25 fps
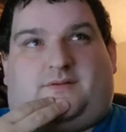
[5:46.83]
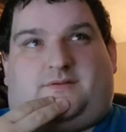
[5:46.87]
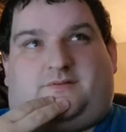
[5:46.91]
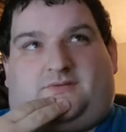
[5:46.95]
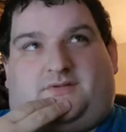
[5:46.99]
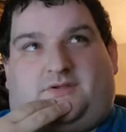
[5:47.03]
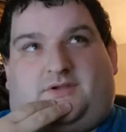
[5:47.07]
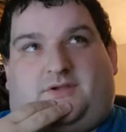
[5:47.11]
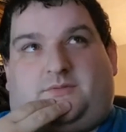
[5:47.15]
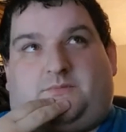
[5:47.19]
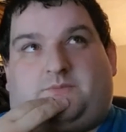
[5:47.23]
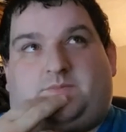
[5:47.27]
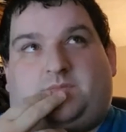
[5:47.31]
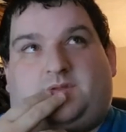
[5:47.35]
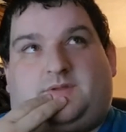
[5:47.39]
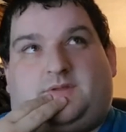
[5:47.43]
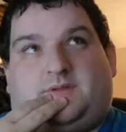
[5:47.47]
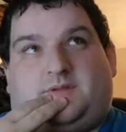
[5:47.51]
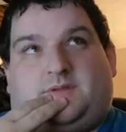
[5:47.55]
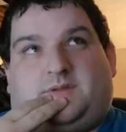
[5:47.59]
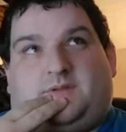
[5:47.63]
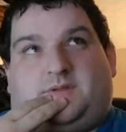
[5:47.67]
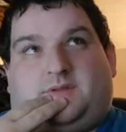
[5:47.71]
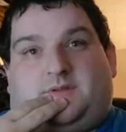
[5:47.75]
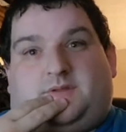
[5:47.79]
So,
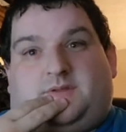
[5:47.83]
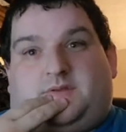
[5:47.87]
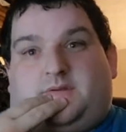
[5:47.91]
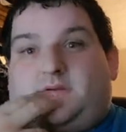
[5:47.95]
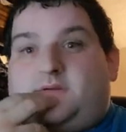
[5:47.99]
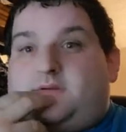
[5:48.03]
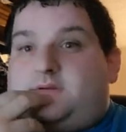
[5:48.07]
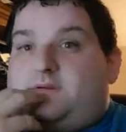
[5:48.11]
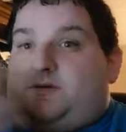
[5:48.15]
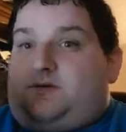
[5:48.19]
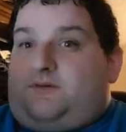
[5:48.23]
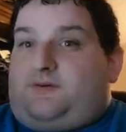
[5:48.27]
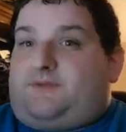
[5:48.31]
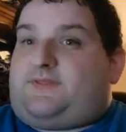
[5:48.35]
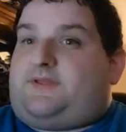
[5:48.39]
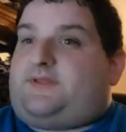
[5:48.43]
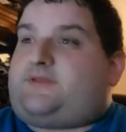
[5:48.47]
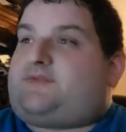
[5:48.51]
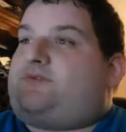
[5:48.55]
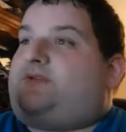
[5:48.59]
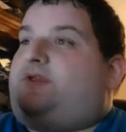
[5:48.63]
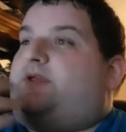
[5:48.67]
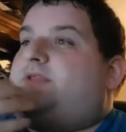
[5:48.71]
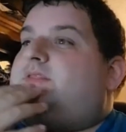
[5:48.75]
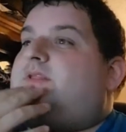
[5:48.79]
with
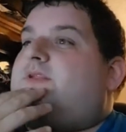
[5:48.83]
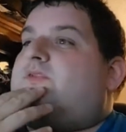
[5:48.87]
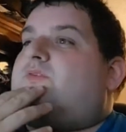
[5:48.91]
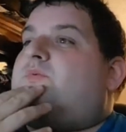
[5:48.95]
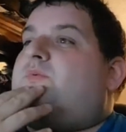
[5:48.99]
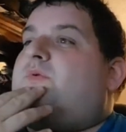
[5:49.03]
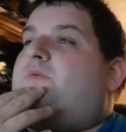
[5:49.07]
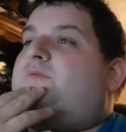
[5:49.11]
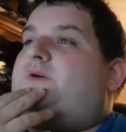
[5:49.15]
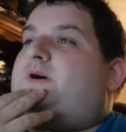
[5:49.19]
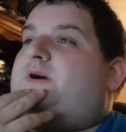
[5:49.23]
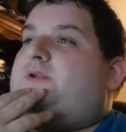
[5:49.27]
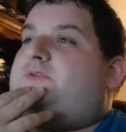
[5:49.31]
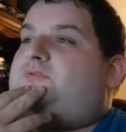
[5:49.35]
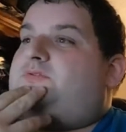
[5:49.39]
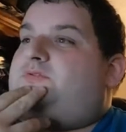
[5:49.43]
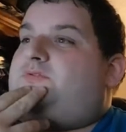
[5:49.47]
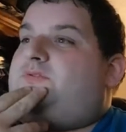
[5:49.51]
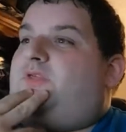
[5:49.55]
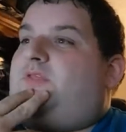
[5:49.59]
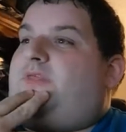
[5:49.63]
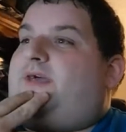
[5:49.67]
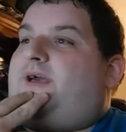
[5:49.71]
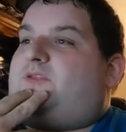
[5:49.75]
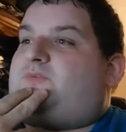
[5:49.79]
that said, let's move on to
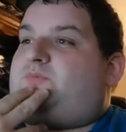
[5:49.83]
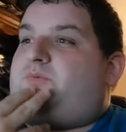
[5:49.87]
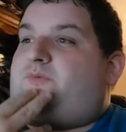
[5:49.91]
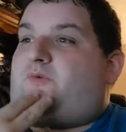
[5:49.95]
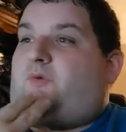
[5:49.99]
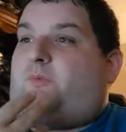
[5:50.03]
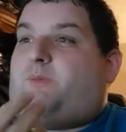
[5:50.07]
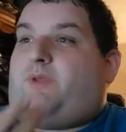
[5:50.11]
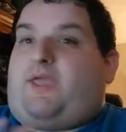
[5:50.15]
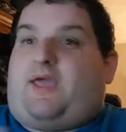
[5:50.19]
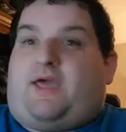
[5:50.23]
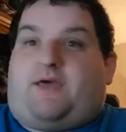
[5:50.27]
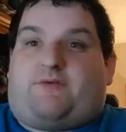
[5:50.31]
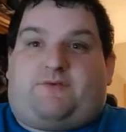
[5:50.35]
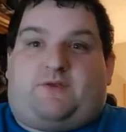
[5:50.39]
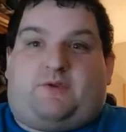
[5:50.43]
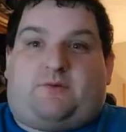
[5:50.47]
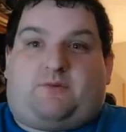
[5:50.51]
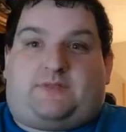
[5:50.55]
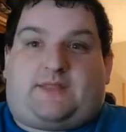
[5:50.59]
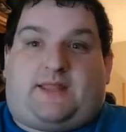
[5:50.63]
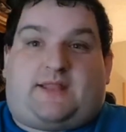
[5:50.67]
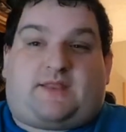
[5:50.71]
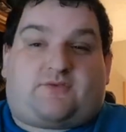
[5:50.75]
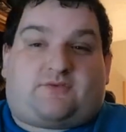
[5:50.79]
the last movie we have
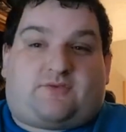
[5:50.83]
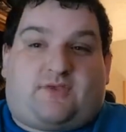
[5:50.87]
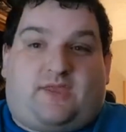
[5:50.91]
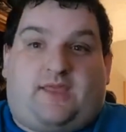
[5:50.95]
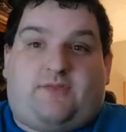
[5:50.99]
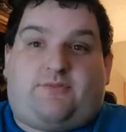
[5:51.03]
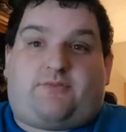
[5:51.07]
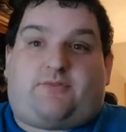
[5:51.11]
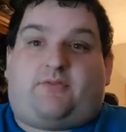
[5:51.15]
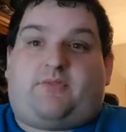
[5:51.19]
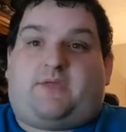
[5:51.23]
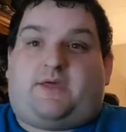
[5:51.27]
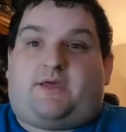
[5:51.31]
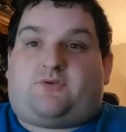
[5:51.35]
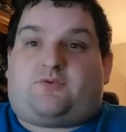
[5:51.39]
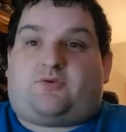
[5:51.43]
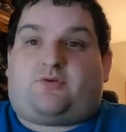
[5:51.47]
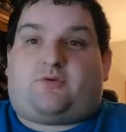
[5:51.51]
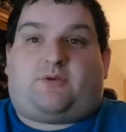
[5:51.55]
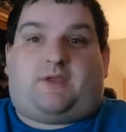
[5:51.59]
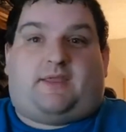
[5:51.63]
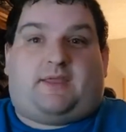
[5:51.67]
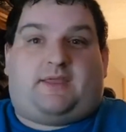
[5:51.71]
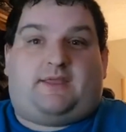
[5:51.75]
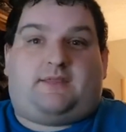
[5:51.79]
here, and that is Heath
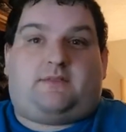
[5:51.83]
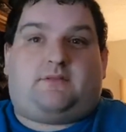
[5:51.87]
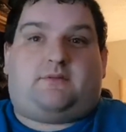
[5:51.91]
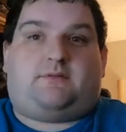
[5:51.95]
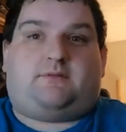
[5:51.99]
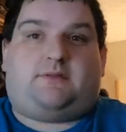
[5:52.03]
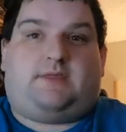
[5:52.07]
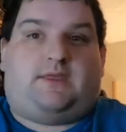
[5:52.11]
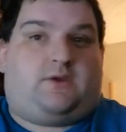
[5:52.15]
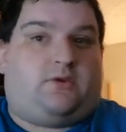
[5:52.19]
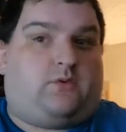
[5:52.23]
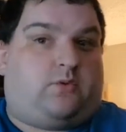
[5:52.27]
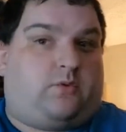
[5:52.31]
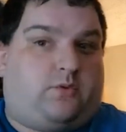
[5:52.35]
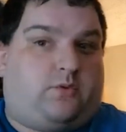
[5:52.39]
Ledger in The